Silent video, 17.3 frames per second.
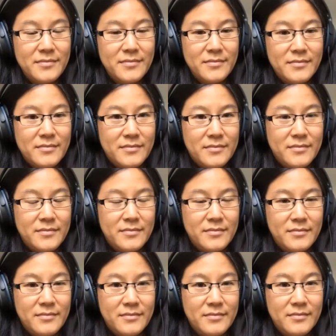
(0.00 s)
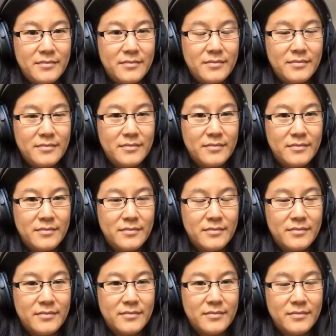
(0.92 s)

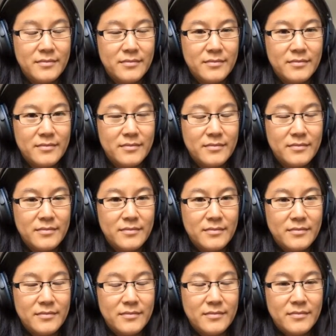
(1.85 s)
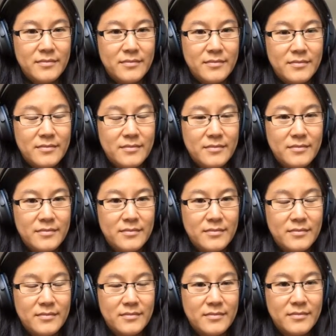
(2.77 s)

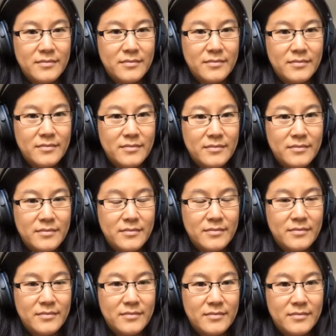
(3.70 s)
This person isn't speaking.